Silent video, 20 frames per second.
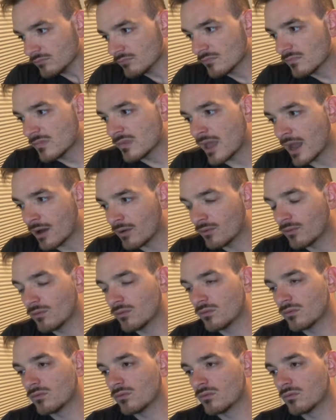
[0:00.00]
Now,
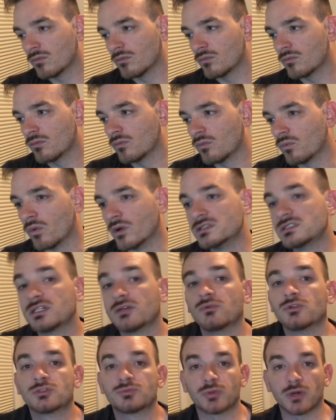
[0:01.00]
once it
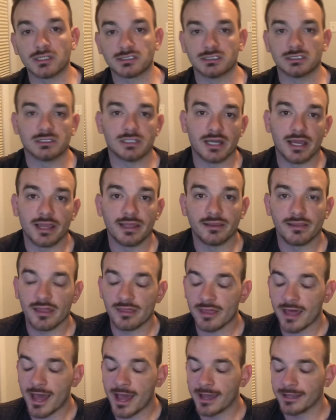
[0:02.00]
was brought to light
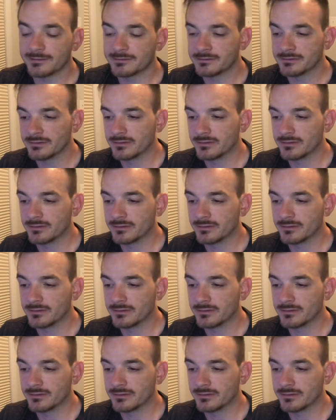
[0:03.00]
that